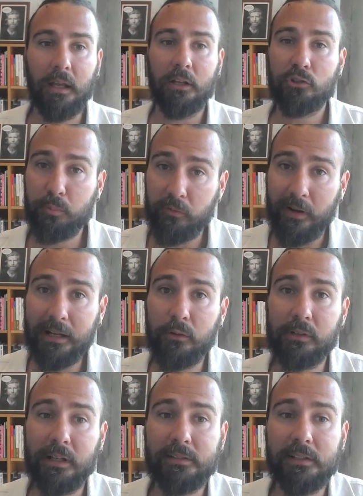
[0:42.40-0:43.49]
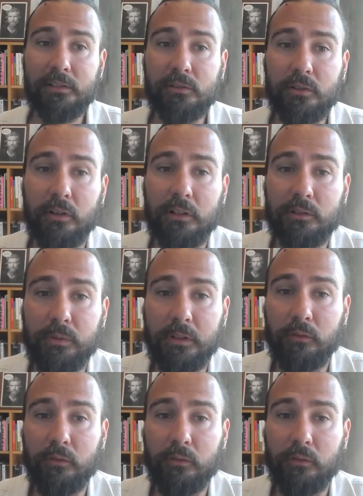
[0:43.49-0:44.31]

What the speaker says: To provide organization scholars with